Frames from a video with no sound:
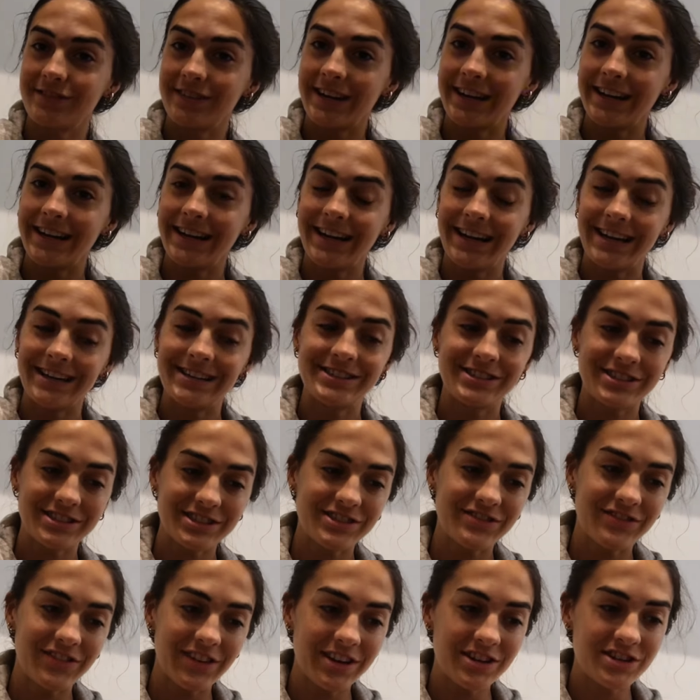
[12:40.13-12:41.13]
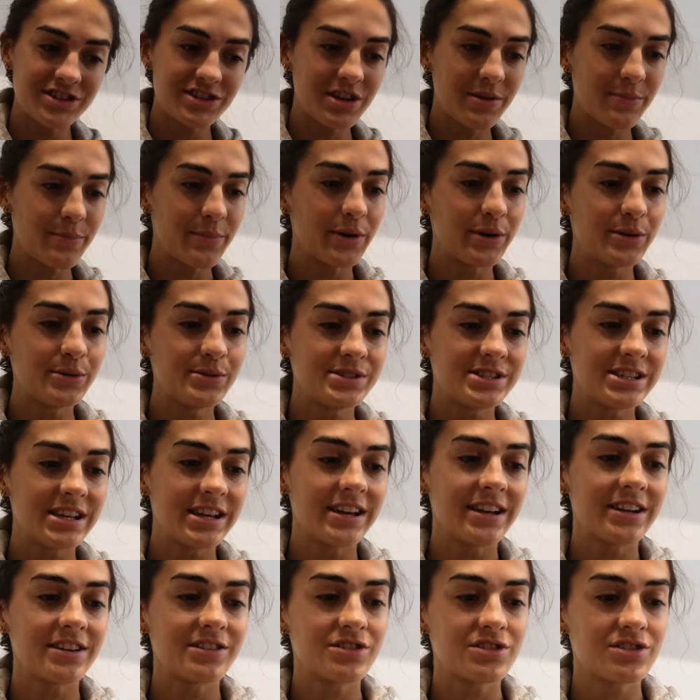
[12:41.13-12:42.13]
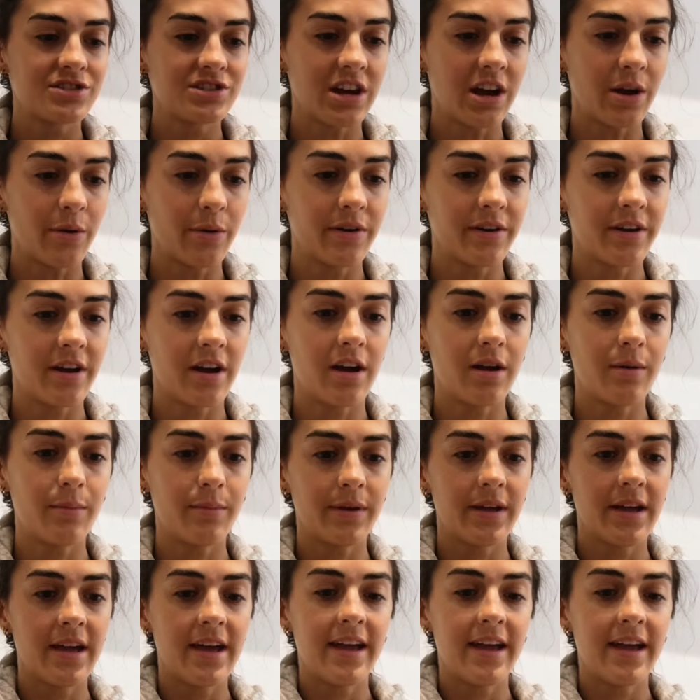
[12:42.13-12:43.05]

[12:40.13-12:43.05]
right, I just finished up posing, showered up,